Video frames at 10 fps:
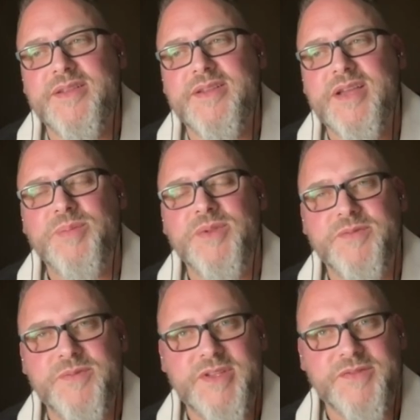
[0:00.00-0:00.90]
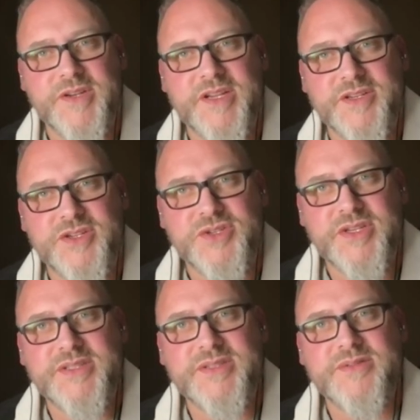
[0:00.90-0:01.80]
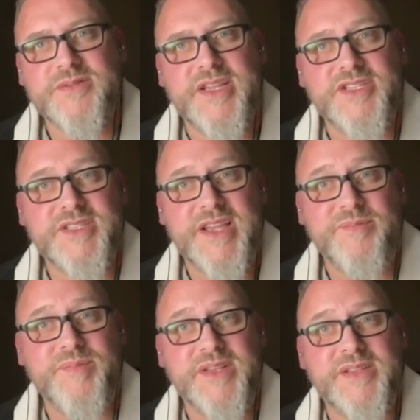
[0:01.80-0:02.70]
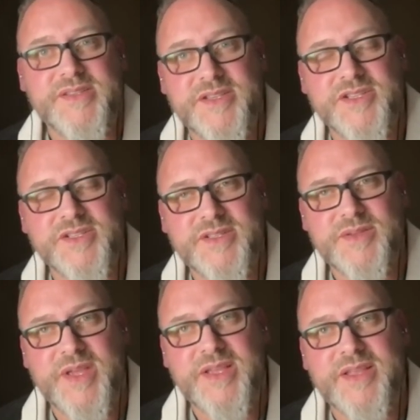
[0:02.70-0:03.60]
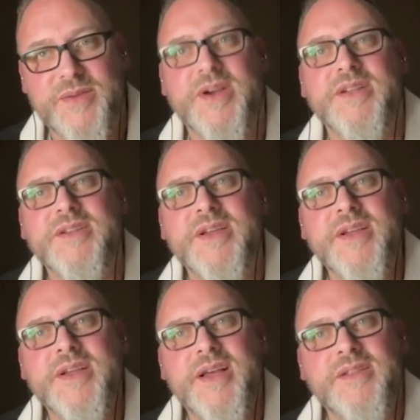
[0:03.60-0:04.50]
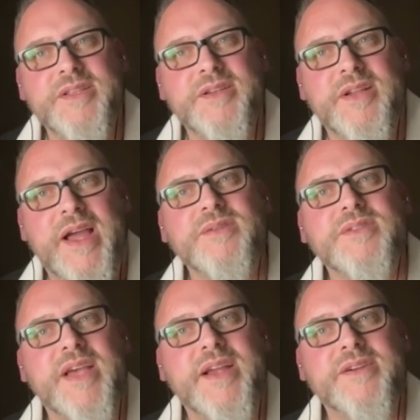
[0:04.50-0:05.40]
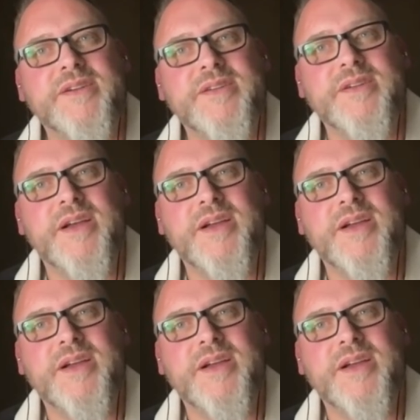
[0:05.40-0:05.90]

couple of different industries. They just have big decisions to make. They want a little outsider